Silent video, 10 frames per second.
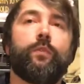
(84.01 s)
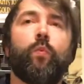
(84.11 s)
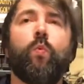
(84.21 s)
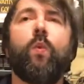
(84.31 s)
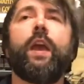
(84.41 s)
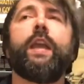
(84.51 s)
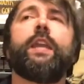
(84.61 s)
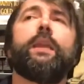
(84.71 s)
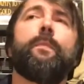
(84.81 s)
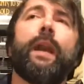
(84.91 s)

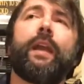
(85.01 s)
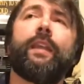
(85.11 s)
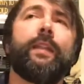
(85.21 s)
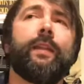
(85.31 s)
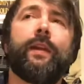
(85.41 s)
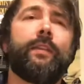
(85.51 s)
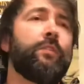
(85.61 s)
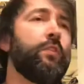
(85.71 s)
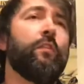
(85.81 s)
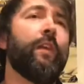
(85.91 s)
way back in like
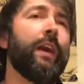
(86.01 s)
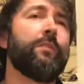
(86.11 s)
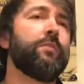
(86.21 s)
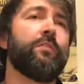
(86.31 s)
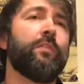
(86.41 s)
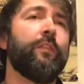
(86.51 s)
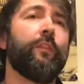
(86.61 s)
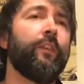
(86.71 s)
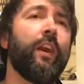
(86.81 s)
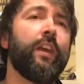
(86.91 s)

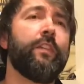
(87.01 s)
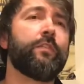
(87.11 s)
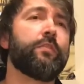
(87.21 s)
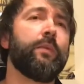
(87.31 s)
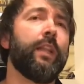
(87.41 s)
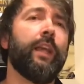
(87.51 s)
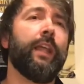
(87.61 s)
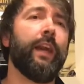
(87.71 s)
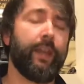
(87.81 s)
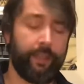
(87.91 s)
2005 or something like
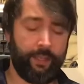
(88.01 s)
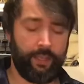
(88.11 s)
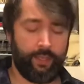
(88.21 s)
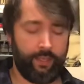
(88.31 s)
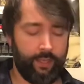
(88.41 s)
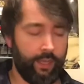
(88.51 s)
that,